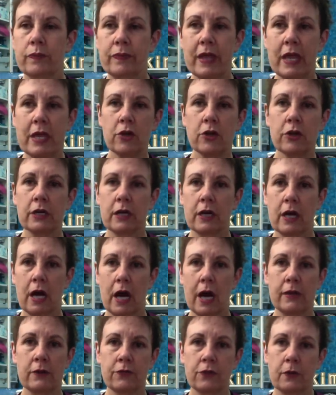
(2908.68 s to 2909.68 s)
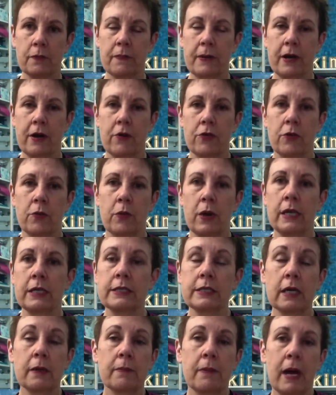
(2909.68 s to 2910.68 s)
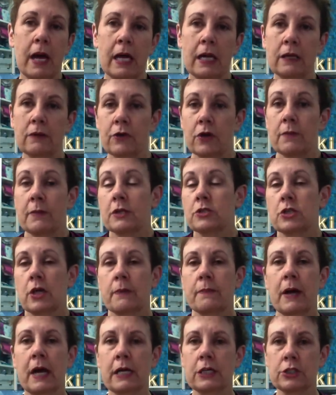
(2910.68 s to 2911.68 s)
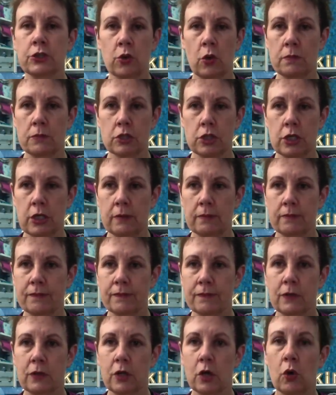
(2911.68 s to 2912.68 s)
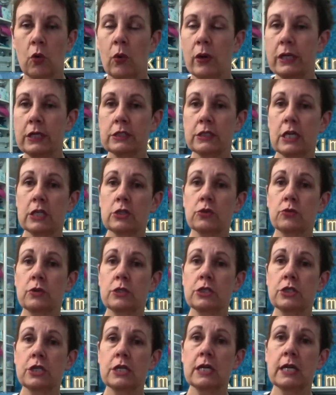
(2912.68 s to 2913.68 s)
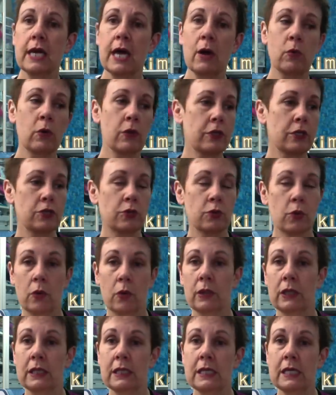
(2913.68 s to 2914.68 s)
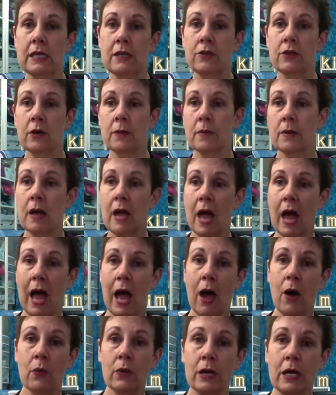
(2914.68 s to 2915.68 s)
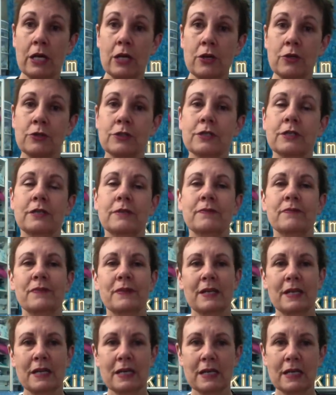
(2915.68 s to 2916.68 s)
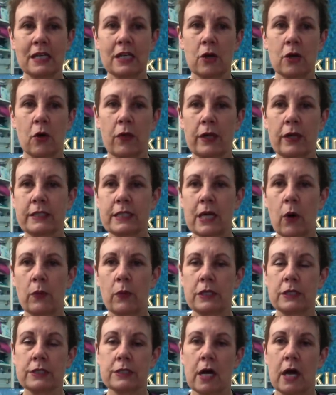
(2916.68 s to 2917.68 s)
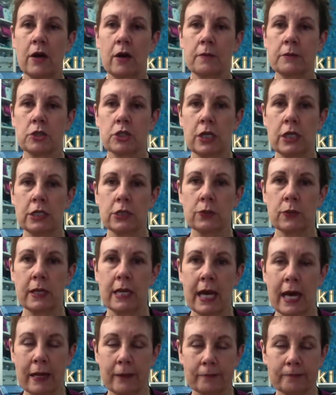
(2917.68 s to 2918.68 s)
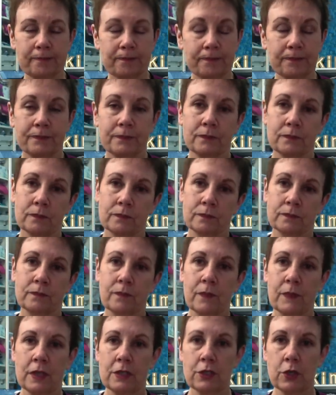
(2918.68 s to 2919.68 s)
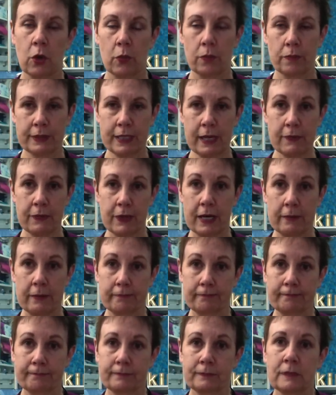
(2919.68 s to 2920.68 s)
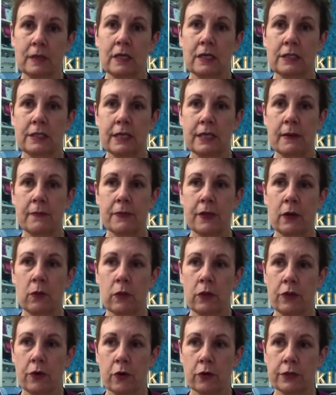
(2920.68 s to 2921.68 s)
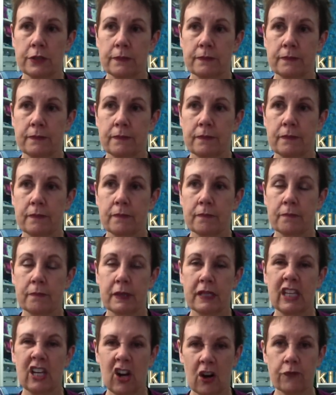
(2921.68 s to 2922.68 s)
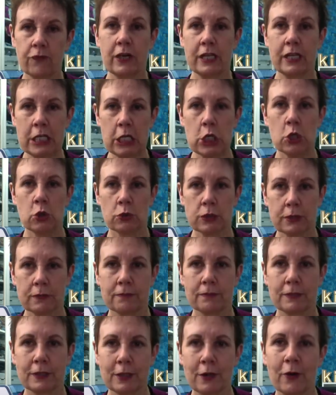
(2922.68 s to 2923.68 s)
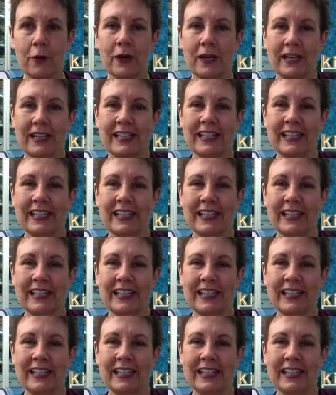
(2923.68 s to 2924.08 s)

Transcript: Then you can kind of compare them, right? It's like buying, very much like buying a sewing machine. You know, what accessories do you get with it? Do I really need them? How would I use it? You know, that's how we decide on machines we get. So, same thing. Same thing with those, but they are fun to use. So